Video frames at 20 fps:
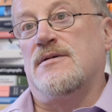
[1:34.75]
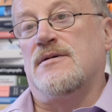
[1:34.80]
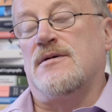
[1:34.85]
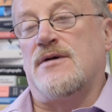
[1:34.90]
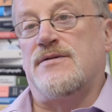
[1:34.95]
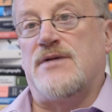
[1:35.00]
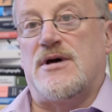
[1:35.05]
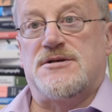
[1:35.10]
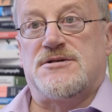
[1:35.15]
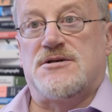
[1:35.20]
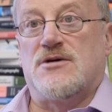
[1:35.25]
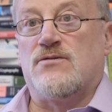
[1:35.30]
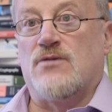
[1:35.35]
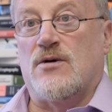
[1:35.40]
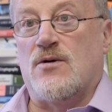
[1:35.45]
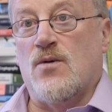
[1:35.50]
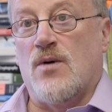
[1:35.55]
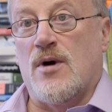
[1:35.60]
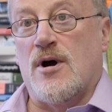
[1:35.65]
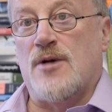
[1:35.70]
And that's a
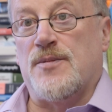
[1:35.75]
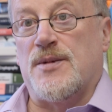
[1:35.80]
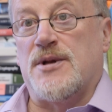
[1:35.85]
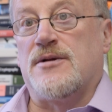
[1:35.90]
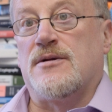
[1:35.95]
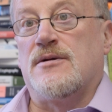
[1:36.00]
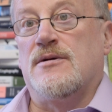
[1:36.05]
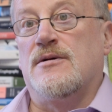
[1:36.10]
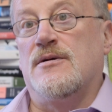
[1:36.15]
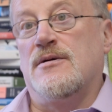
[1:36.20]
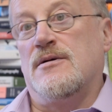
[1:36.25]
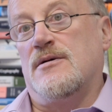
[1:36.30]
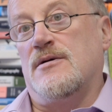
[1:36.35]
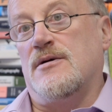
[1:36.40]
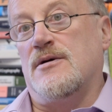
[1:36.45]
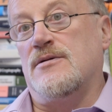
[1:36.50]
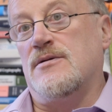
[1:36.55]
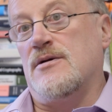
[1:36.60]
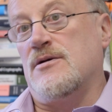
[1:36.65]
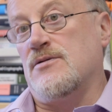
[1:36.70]
requirement
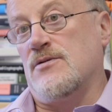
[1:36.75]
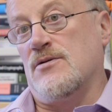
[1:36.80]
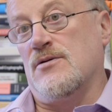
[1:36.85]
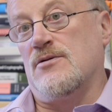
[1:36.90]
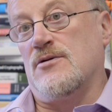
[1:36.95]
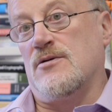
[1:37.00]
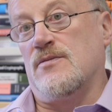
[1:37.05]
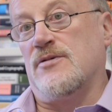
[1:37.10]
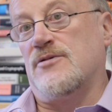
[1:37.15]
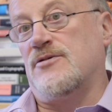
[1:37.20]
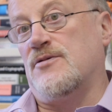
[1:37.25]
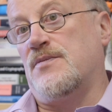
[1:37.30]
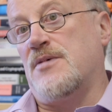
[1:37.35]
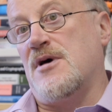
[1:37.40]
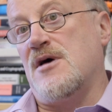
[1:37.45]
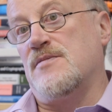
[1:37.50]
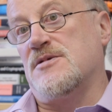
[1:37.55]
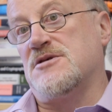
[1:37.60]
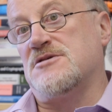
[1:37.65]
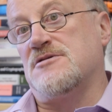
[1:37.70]
in Europe with the
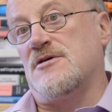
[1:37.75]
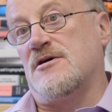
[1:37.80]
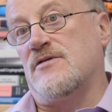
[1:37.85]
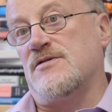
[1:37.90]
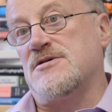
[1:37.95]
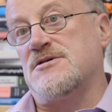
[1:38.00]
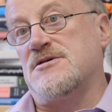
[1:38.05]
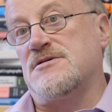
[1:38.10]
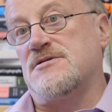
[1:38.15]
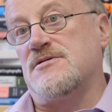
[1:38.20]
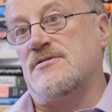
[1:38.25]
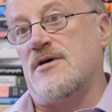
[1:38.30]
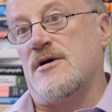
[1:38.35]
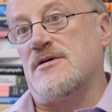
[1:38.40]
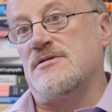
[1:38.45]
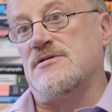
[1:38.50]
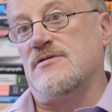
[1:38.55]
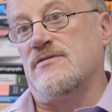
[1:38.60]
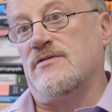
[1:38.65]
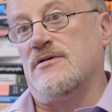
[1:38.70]
Payment Services
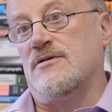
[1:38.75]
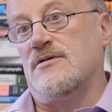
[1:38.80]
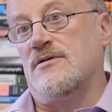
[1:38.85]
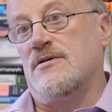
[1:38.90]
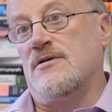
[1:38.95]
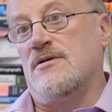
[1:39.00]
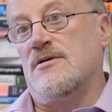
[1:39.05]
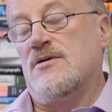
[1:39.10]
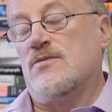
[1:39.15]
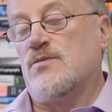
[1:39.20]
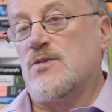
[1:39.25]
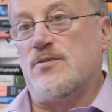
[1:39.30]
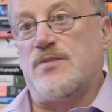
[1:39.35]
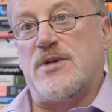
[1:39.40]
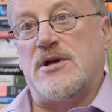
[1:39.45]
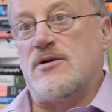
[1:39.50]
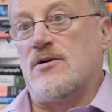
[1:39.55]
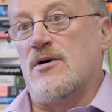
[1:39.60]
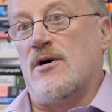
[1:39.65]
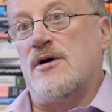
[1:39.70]
Directive. But
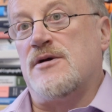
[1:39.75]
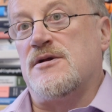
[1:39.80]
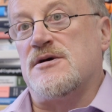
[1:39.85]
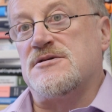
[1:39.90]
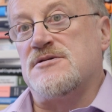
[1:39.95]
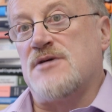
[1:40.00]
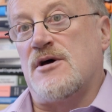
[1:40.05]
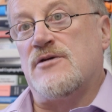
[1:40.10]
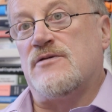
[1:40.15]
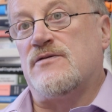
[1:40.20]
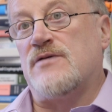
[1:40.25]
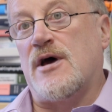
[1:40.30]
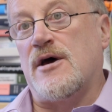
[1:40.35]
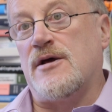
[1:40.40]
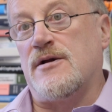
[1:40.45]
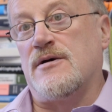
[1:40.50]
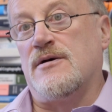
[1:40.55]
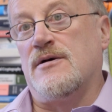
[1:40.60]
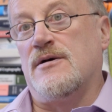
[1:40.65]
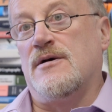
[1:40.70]
Bitcoin has none of
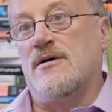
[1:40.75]
that.